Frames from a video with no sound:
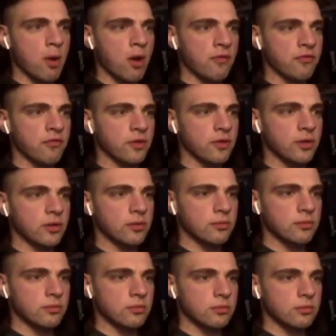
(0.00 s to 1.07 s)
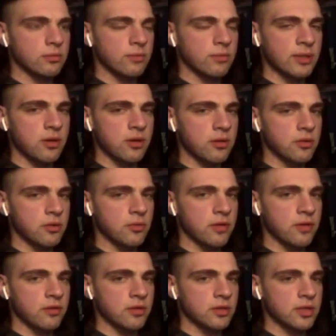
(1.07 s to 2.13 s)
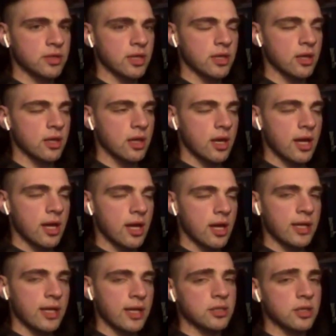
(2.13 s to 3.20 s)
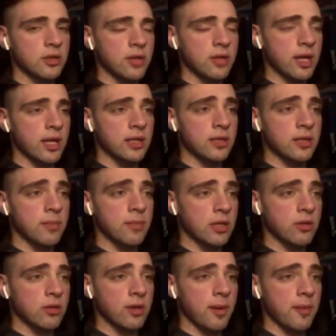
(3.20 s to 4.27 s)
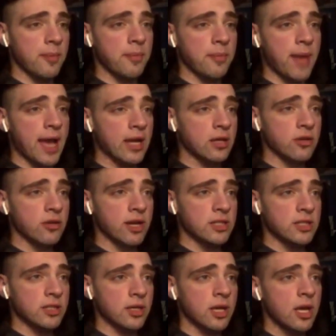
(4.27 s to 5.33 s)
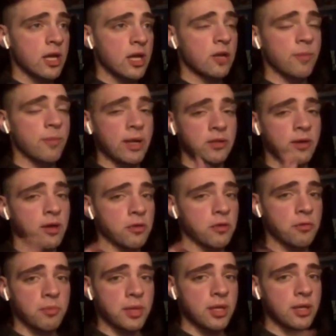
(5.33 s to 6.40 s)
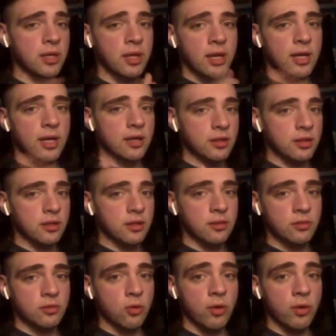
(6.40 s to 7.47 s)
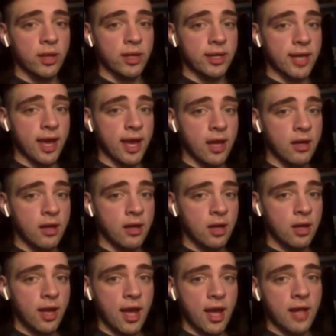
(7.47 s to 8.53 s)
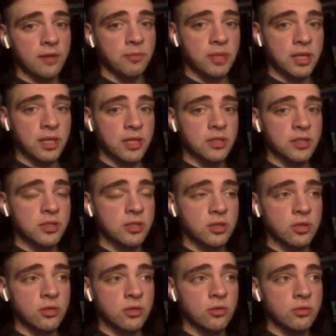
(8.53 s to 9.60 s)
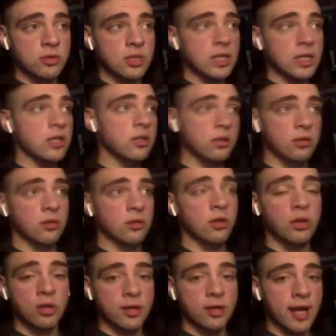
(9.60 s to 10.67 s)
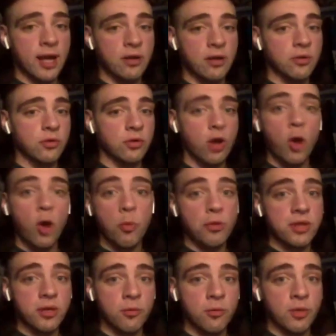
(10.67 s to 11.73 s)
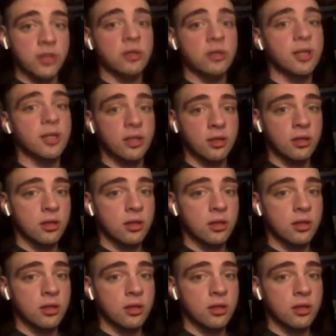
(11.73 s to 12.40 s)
off for mental health or whatever, because, like, I guarantee you that, like, the minute you got back into wrestling, your mental health will be in the toilet again, and because you didn't learn how to cope with it when you're in it.